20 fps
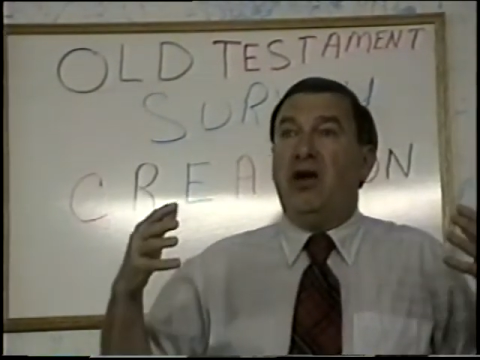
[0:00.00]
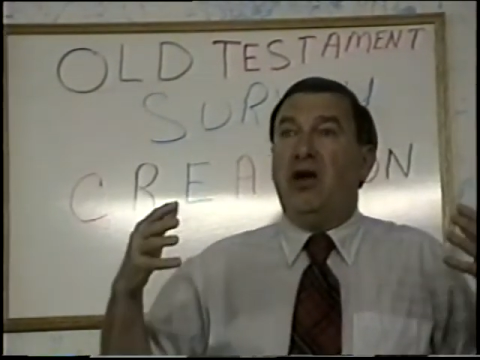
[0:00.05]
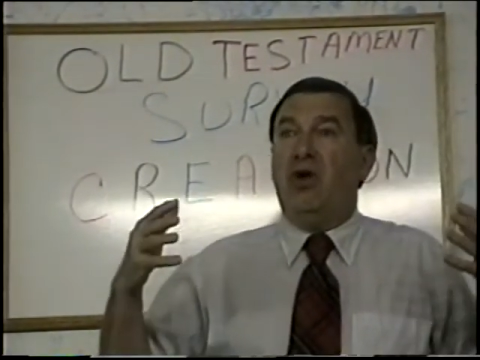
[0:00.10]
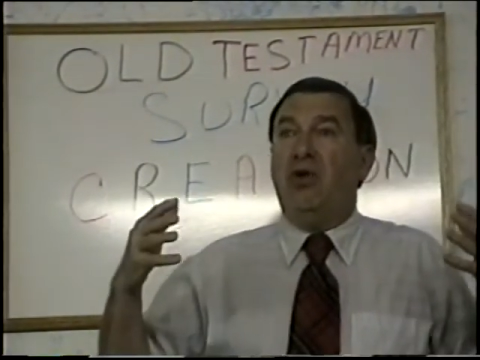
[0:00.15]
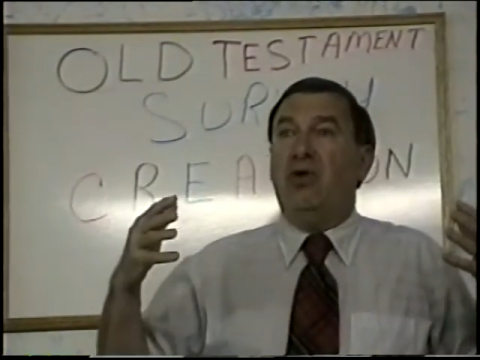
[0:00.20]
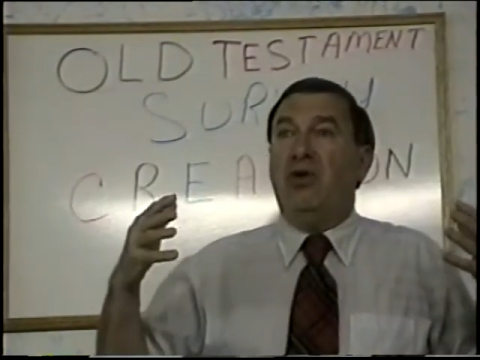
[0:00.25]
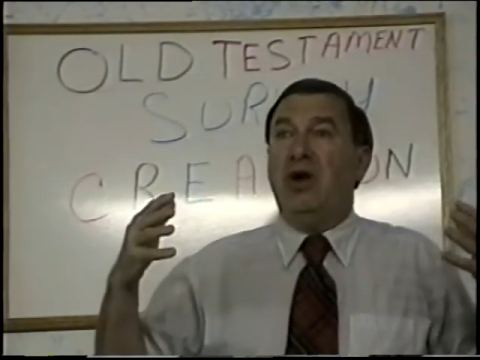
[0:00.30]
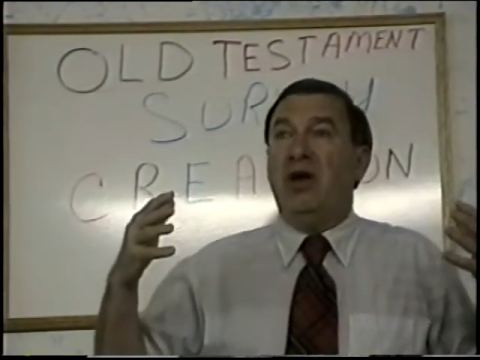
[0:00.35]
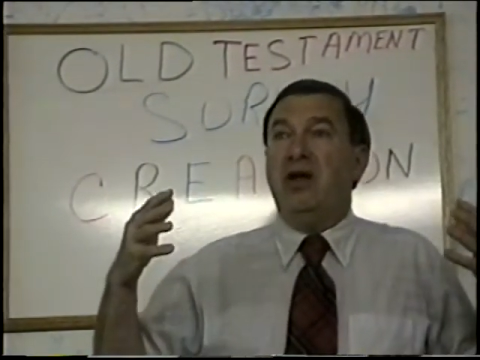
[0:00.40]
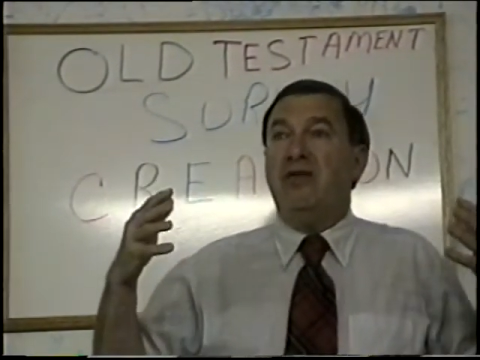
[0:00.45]
not
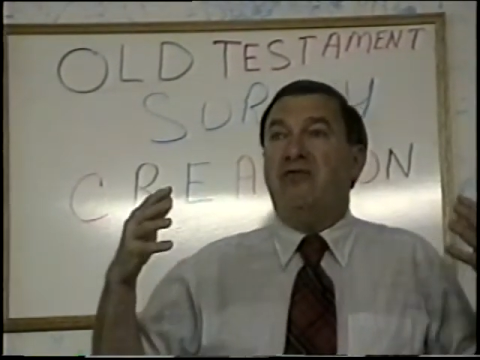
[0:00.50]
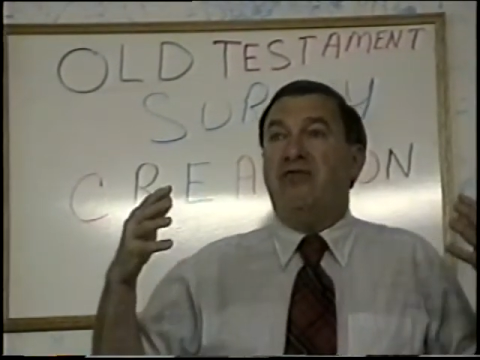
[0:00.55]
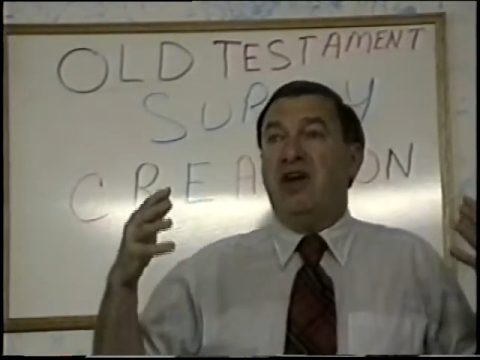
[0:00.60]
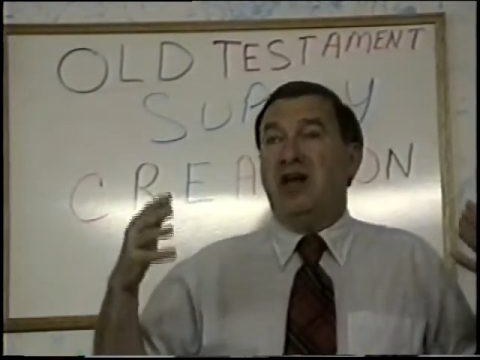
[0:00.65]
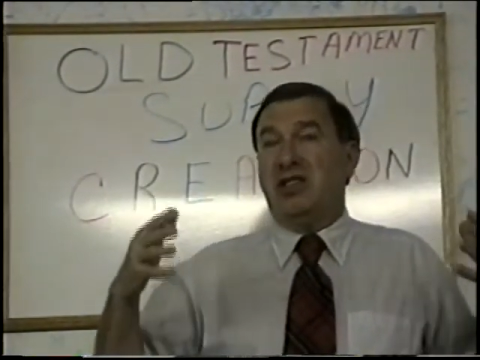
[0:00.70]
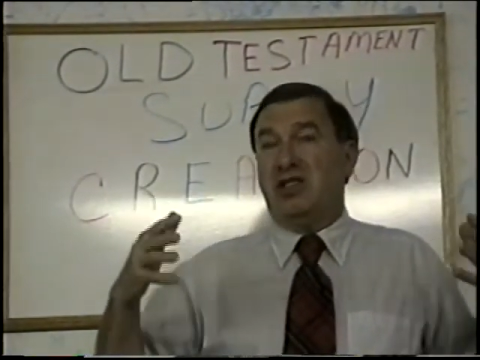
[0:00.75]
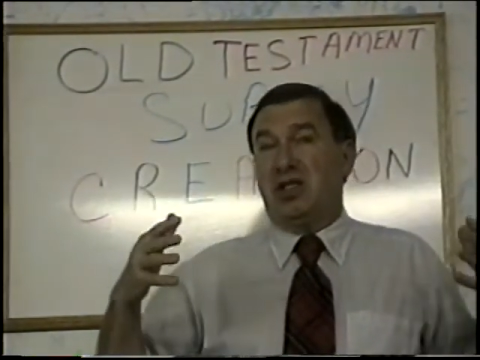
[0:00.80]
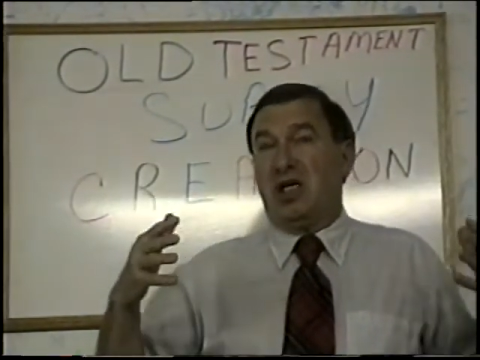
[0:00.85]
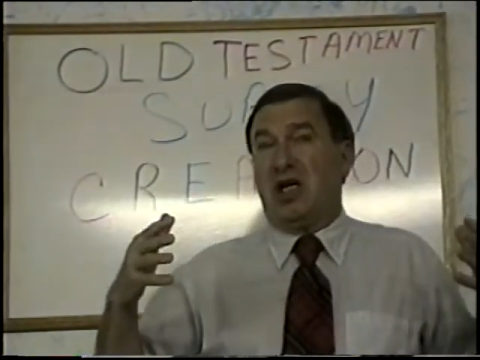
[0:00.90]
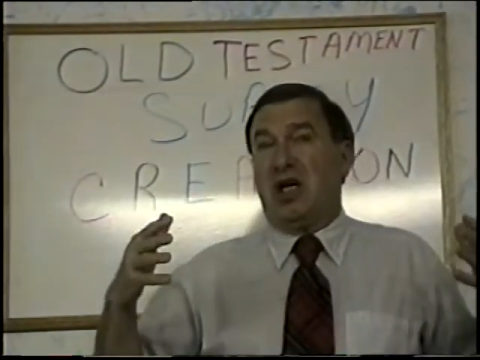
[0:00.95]
only
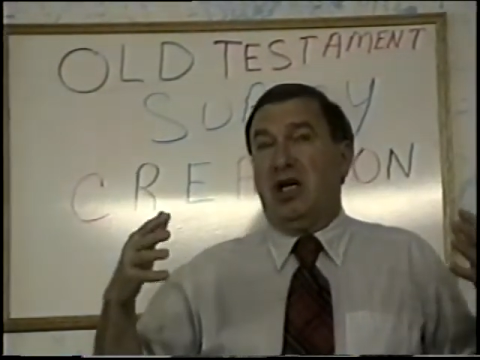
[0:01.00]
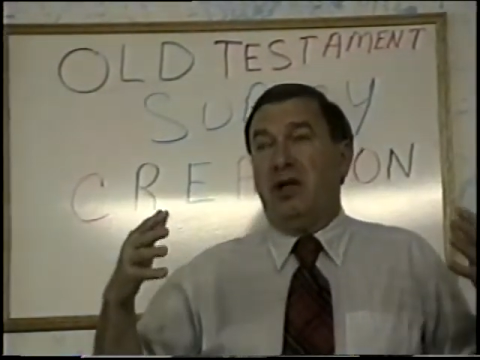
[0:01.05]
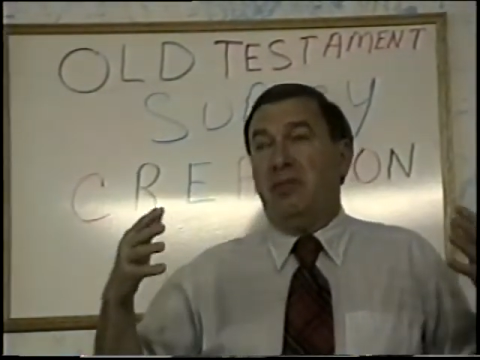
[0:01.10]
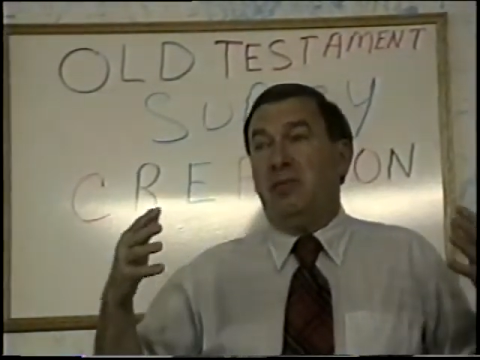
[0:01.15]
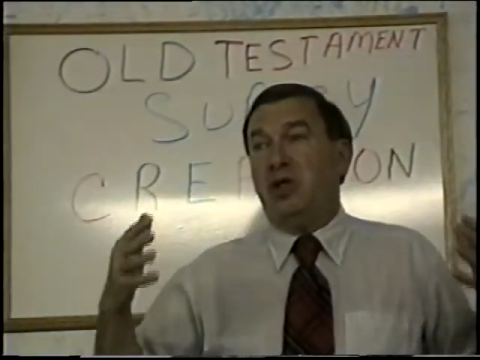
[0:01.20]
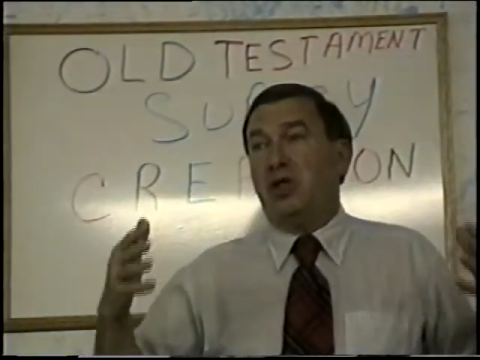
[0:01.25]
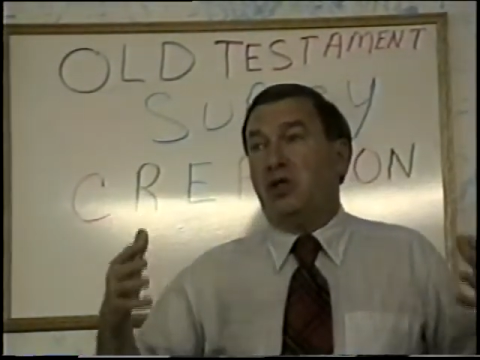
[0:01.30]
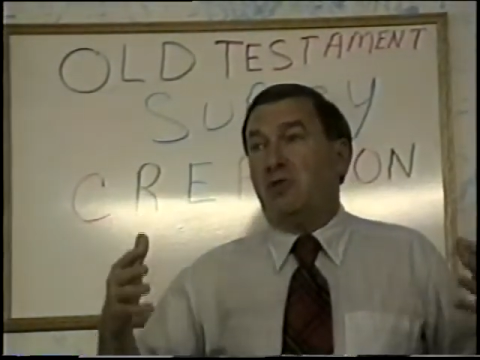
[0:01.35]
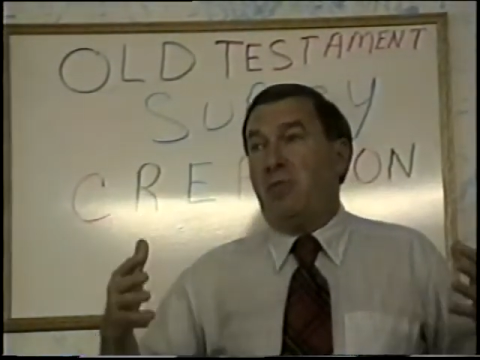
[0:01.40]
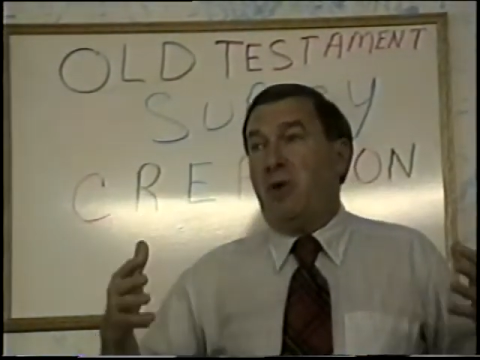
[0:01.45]

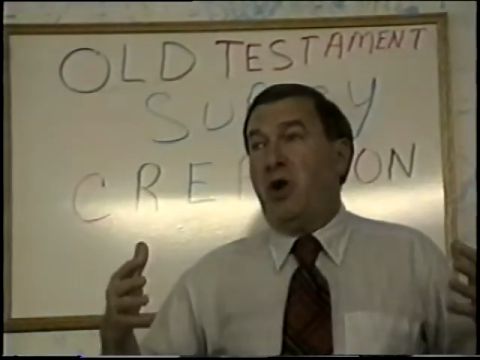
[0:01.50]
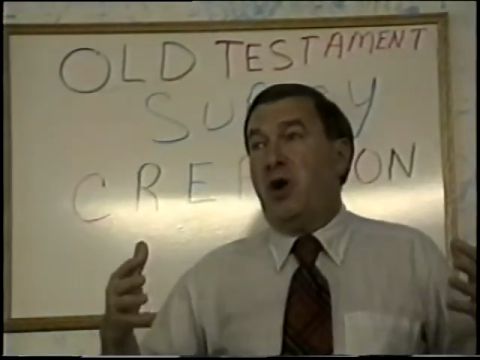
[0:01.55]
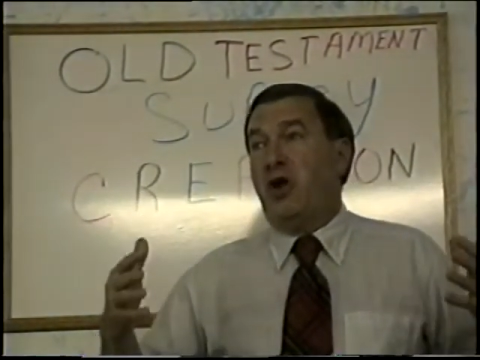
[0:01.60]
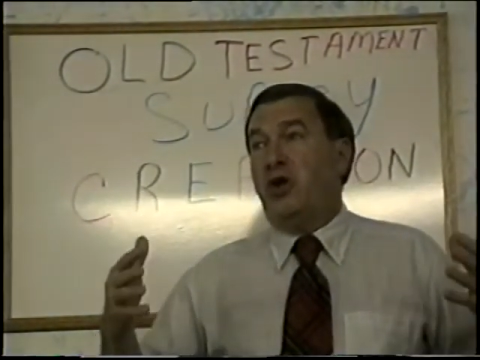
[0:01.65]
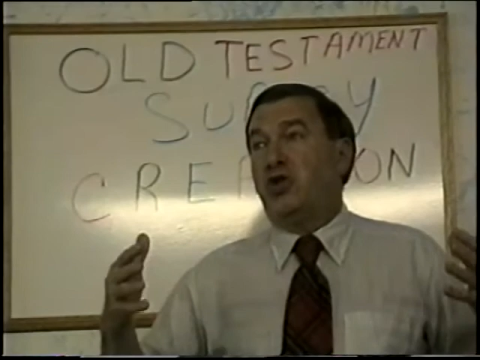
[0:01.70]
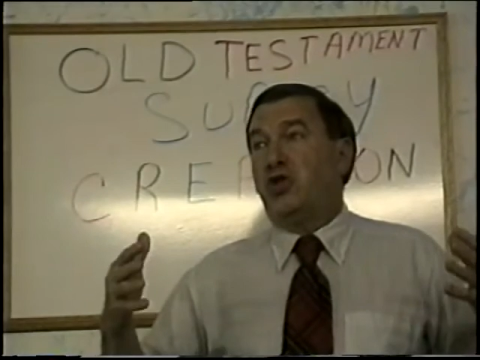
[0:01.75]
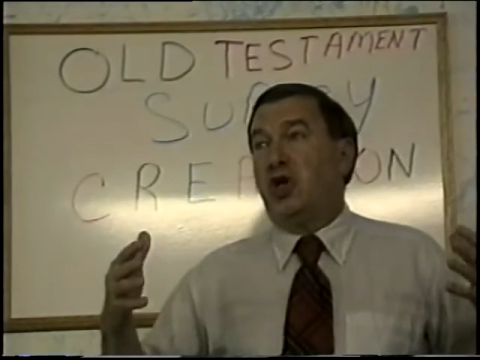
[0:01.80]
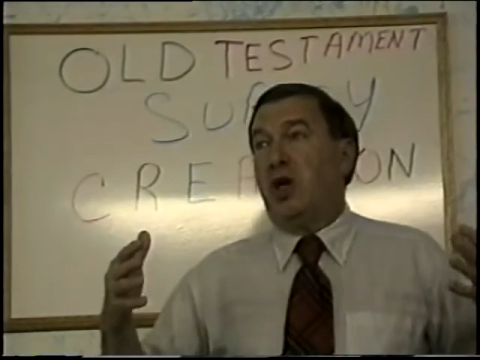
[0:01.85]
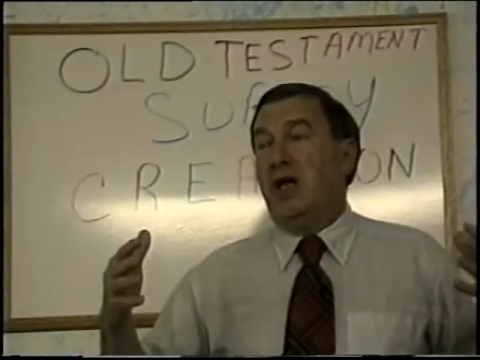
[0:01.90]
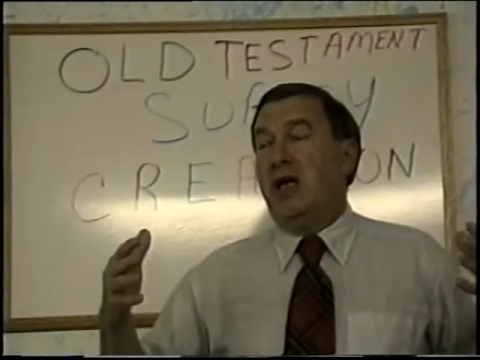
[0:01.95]
physically but
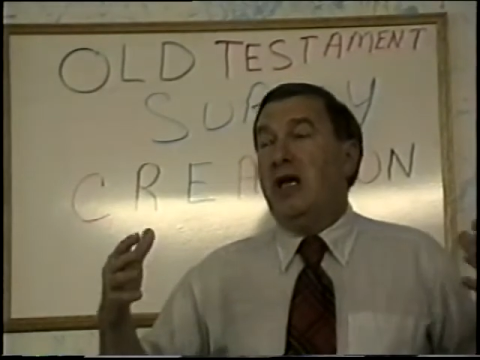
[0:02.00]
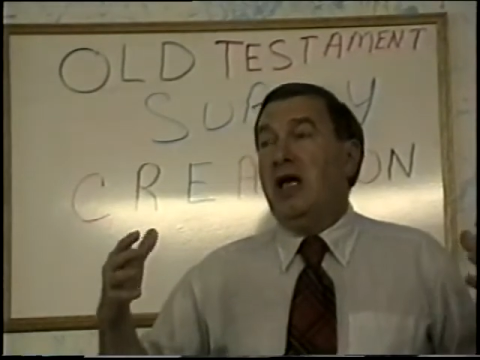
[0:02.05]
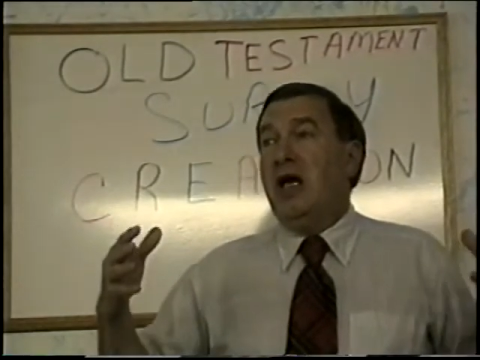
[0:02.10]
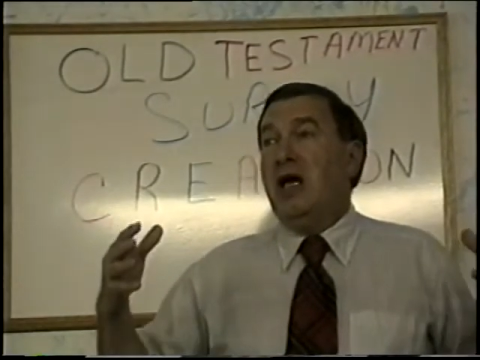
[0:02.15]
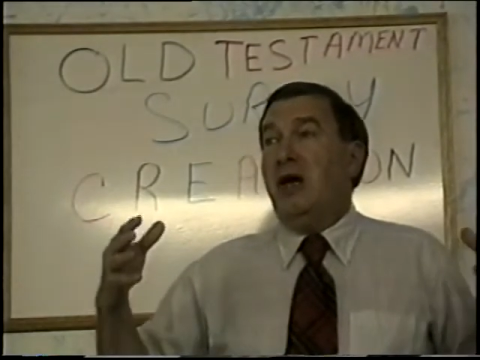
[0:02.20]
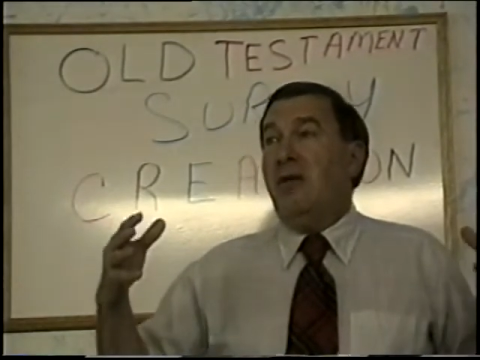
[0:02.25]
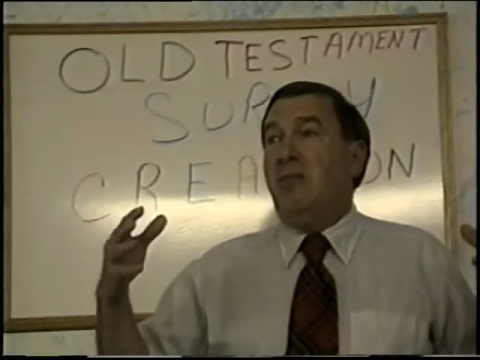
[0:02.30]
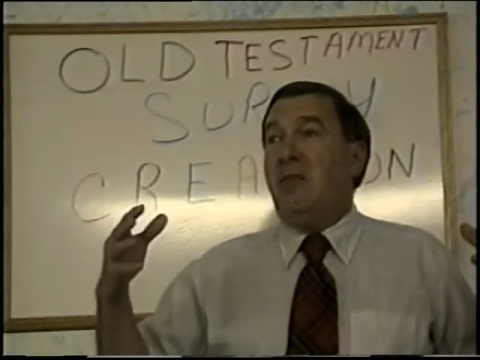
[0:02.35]
spiritually,